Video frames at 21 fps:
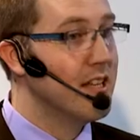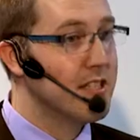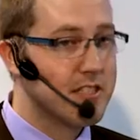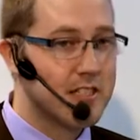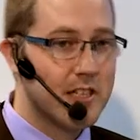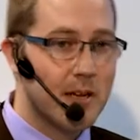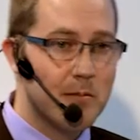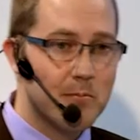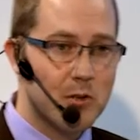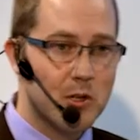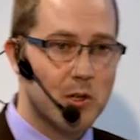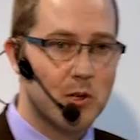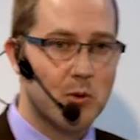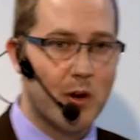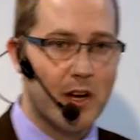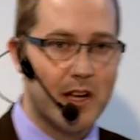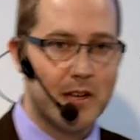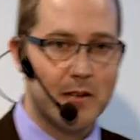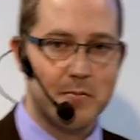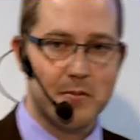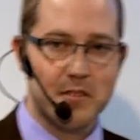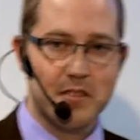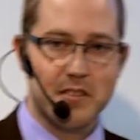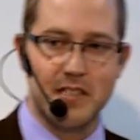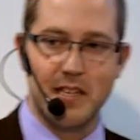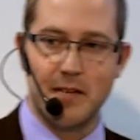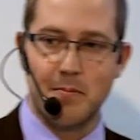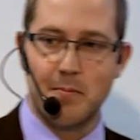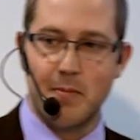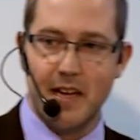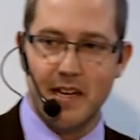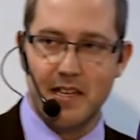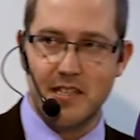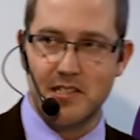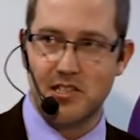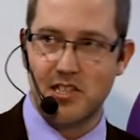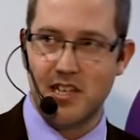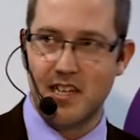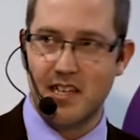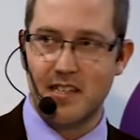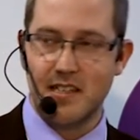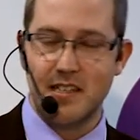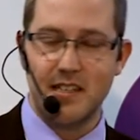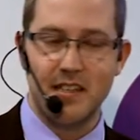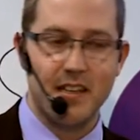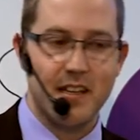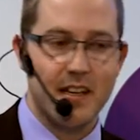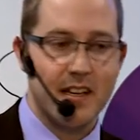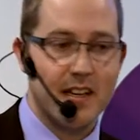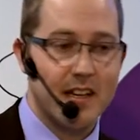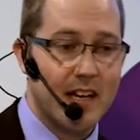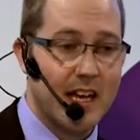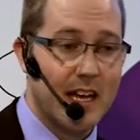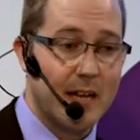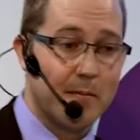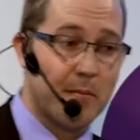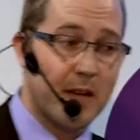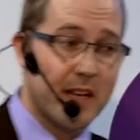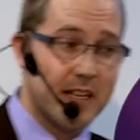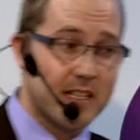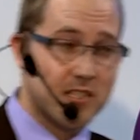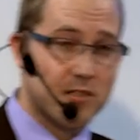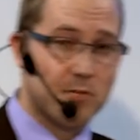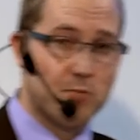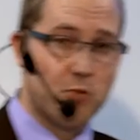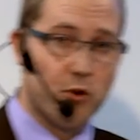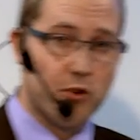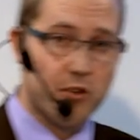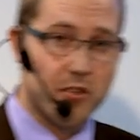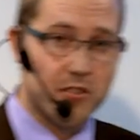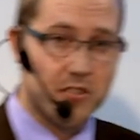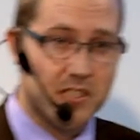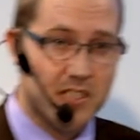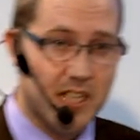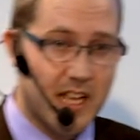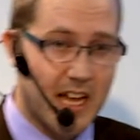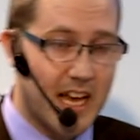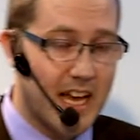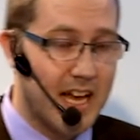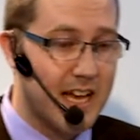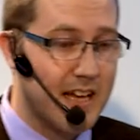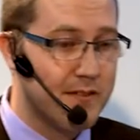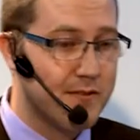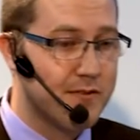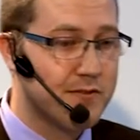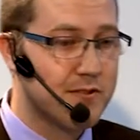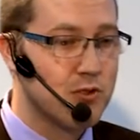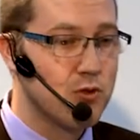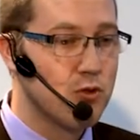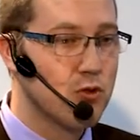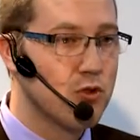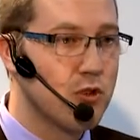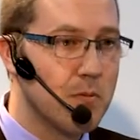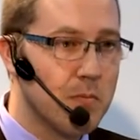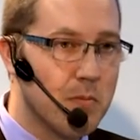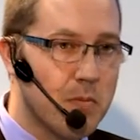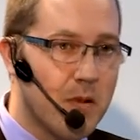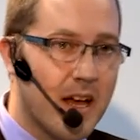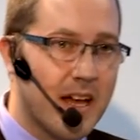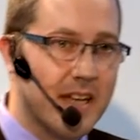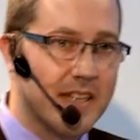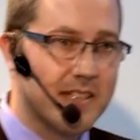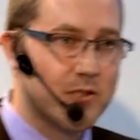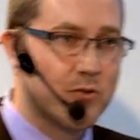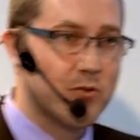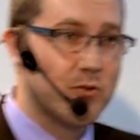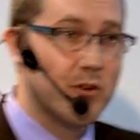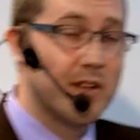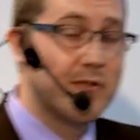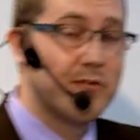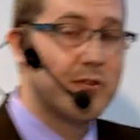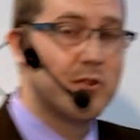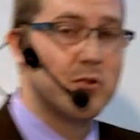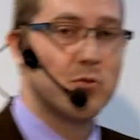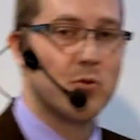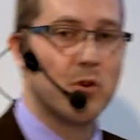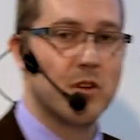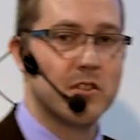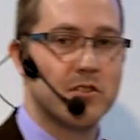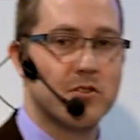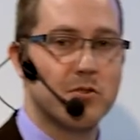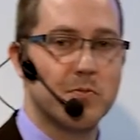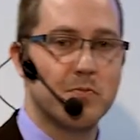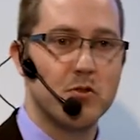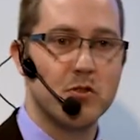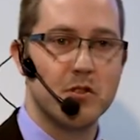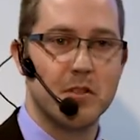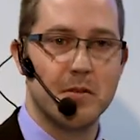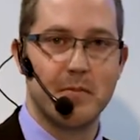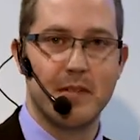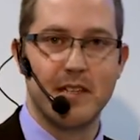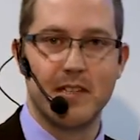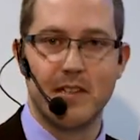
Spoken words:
Some requirements that packaging and packaged products have to comply to if you want to put them